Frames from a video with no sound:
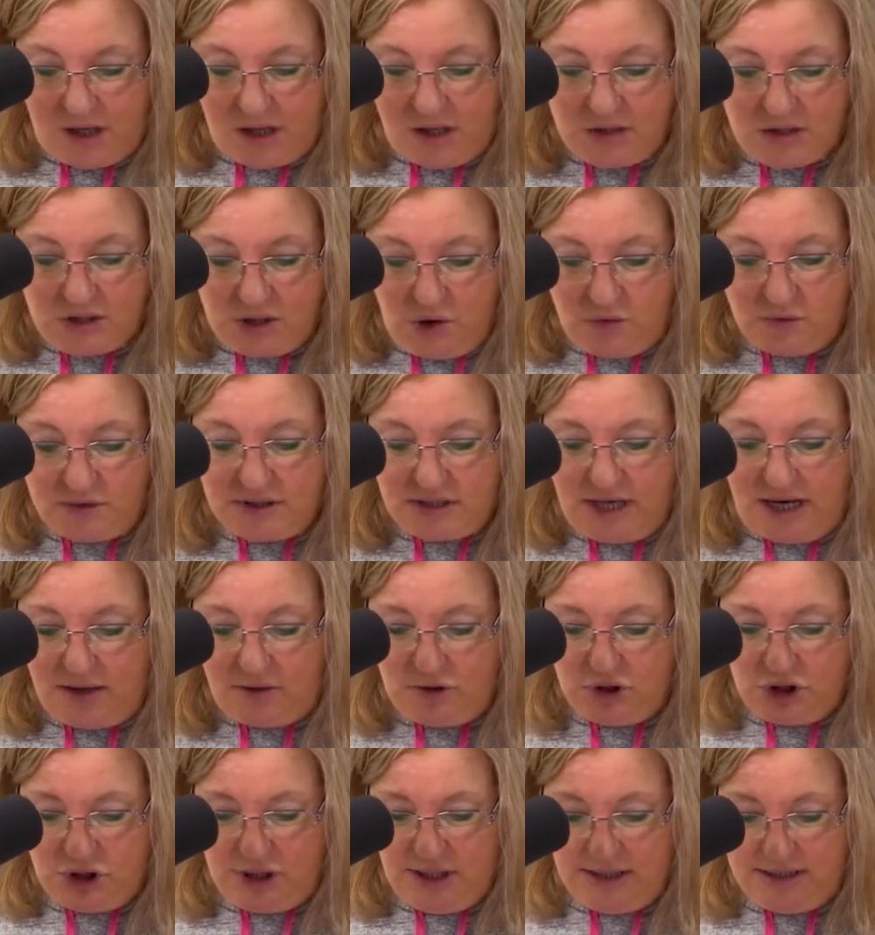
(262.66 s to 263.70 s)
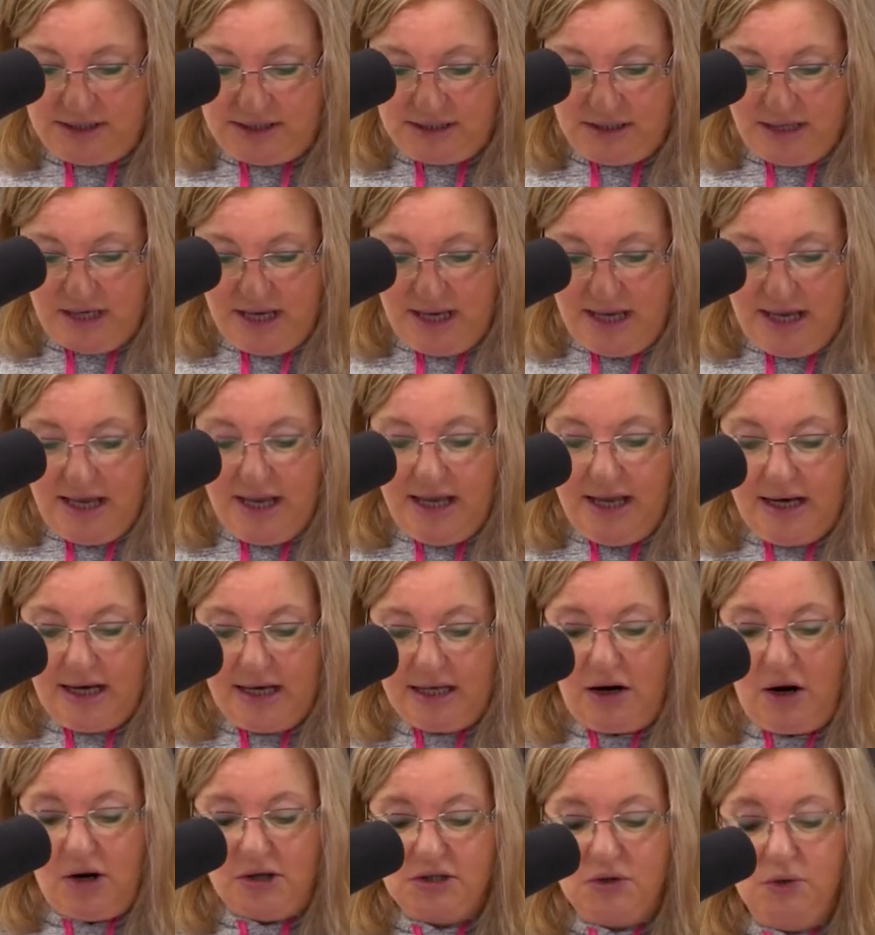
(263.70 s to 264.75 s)
So style sheets can
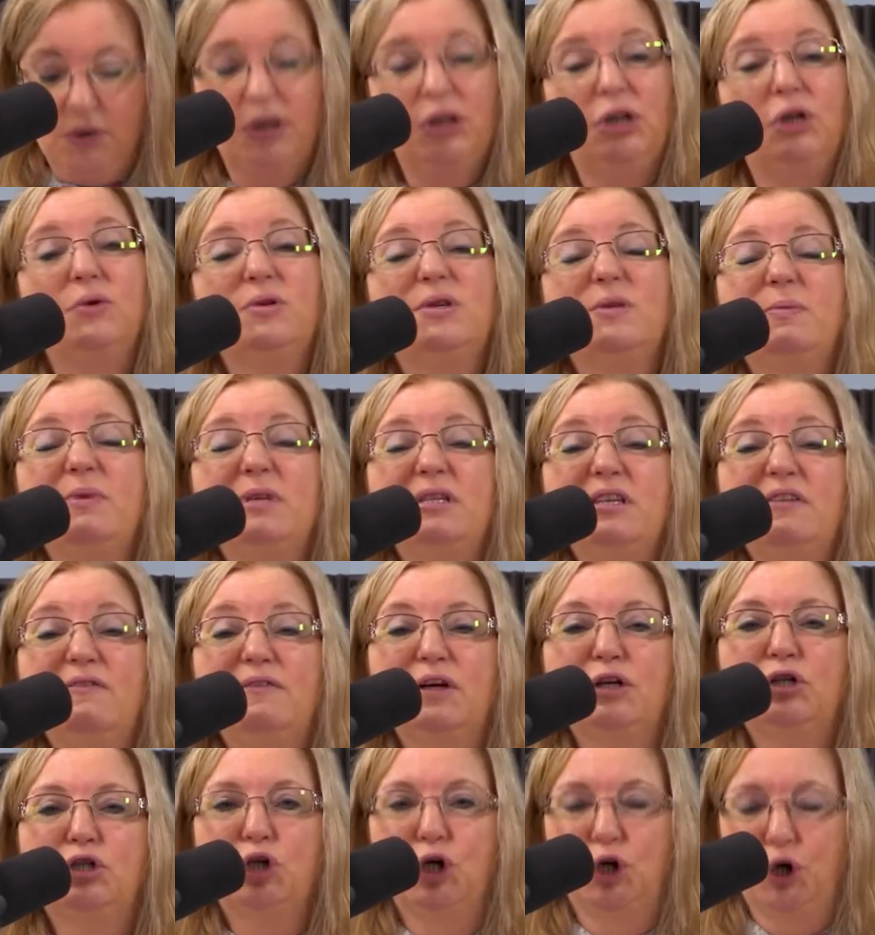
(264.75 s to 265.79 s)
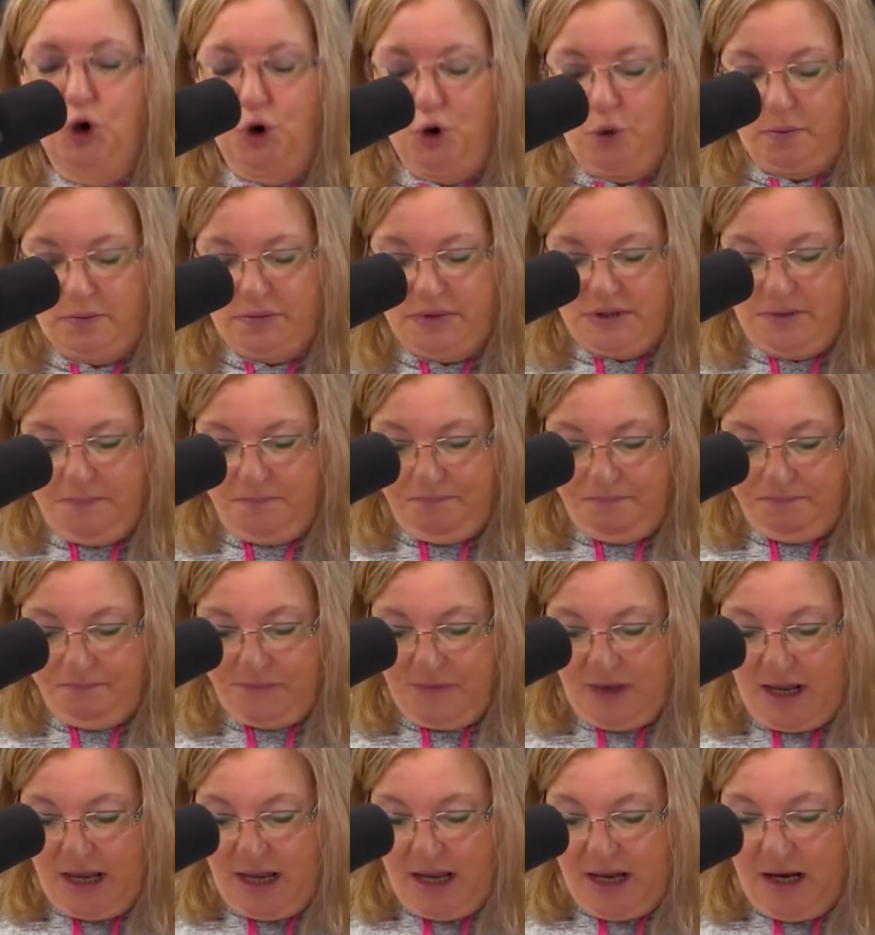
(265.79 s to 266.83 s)
also include specific terms.
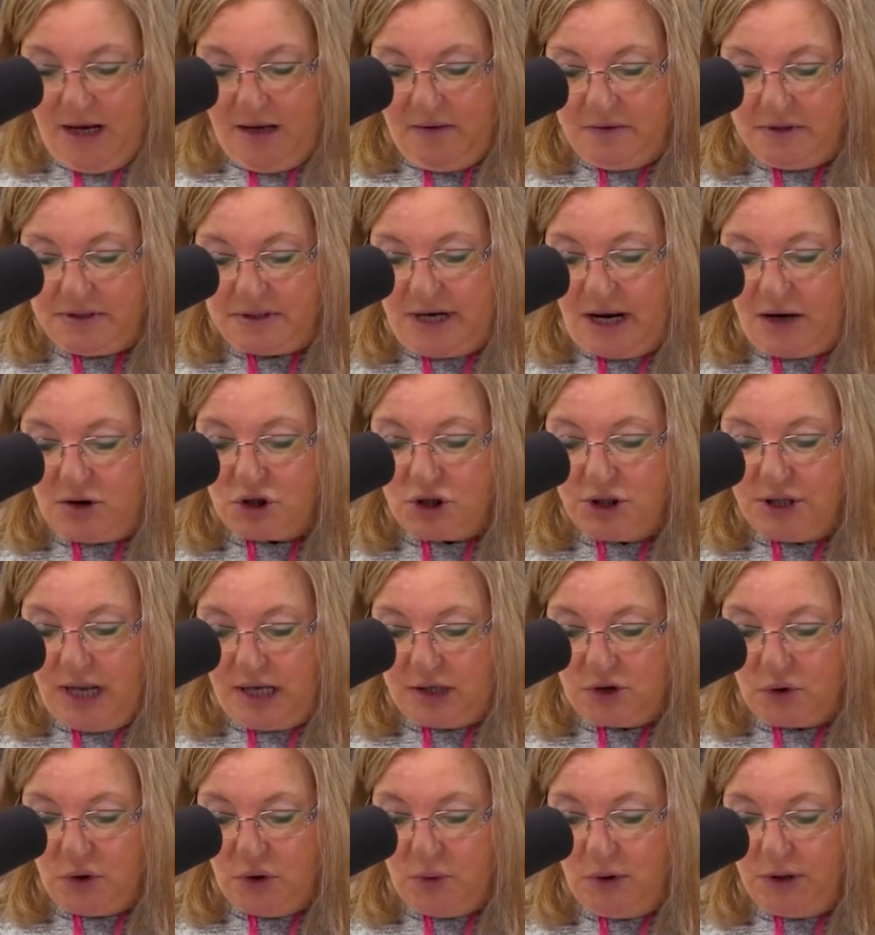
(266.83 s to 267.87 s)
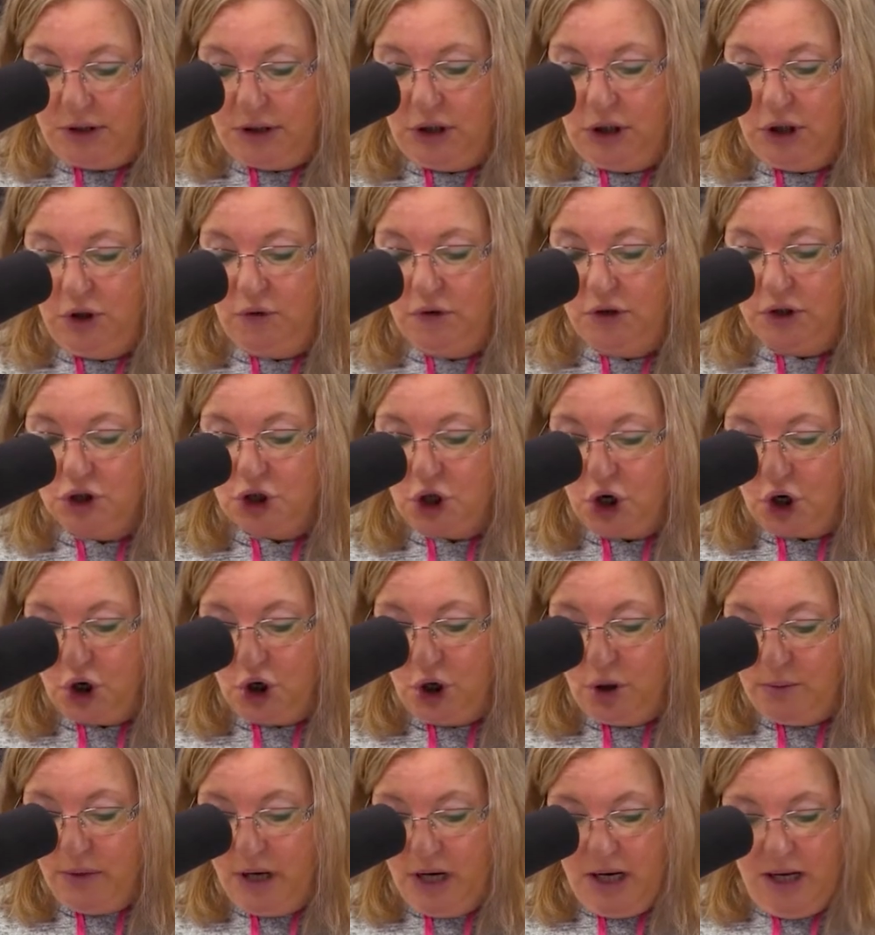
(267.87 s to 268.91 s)
The style sheet entry will include the
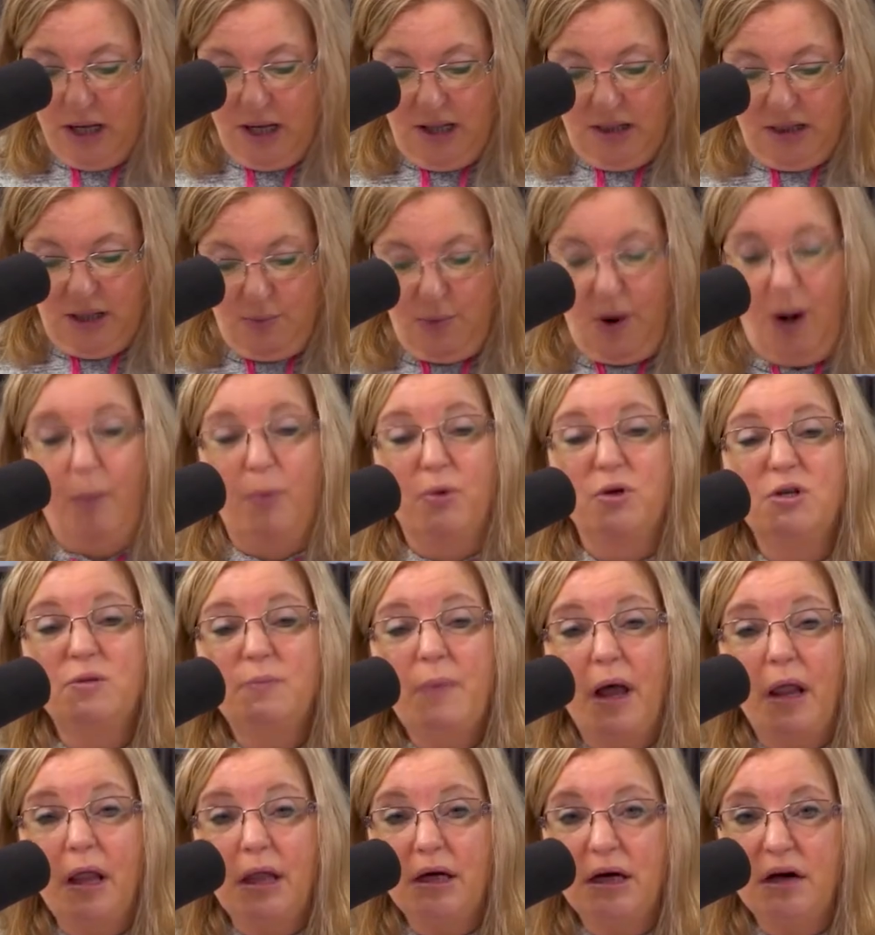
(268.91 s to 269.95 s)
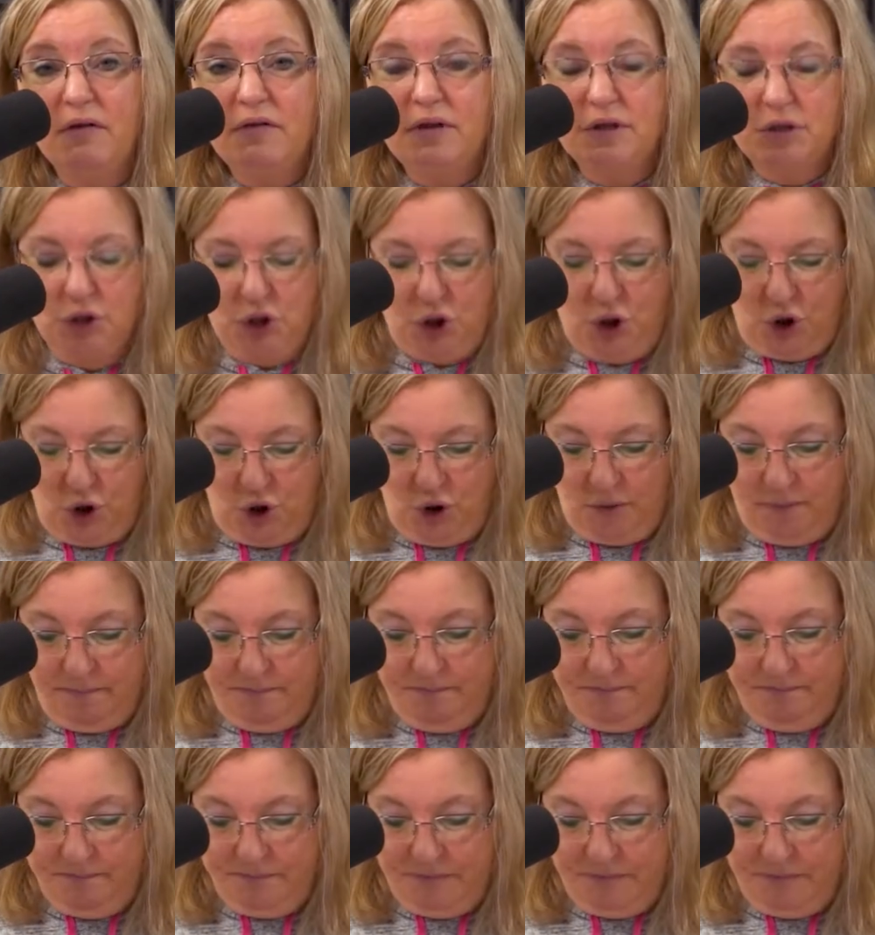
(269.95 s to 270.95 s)
term, the proper spelling of the term,